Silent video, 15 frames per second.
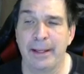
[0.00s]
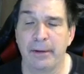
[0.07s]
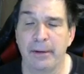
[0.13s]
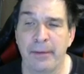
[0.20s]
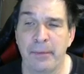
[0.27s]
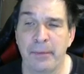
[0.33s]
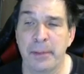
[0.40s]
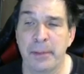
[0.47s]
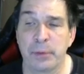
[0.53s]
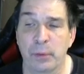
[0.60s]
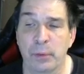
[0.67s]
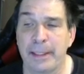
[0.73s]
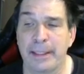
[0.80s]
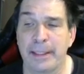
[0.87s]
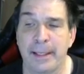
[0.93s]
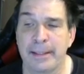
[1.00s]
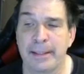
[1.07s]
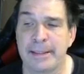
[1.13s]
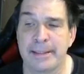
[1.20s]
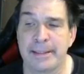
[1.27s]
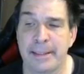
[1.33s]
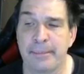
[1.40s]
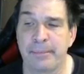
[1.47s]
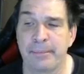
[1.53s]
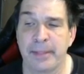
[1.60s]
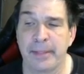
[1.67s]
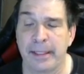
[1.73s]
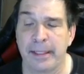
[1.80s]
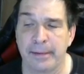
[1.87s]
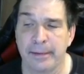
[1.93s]
everybody's working on the same
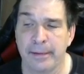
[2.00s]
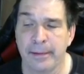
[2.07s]
thing.